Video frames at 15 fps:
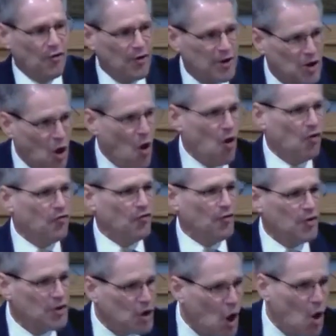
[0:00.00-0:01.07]
and over
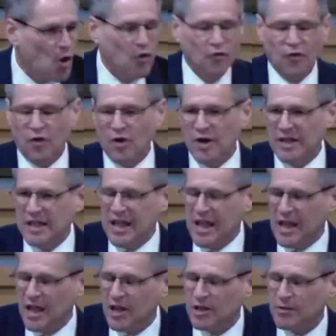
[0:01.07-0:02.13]
and over
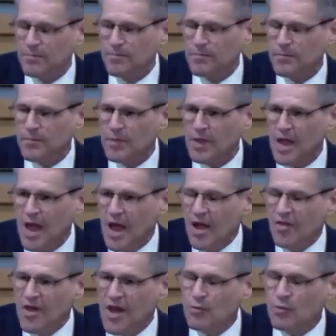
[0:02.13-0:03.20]
again.
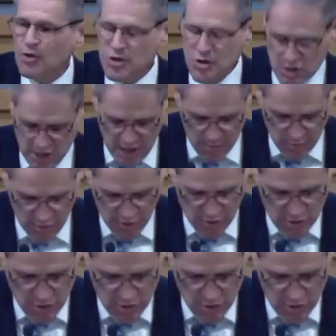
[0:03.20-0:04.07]
Then, when you come to the New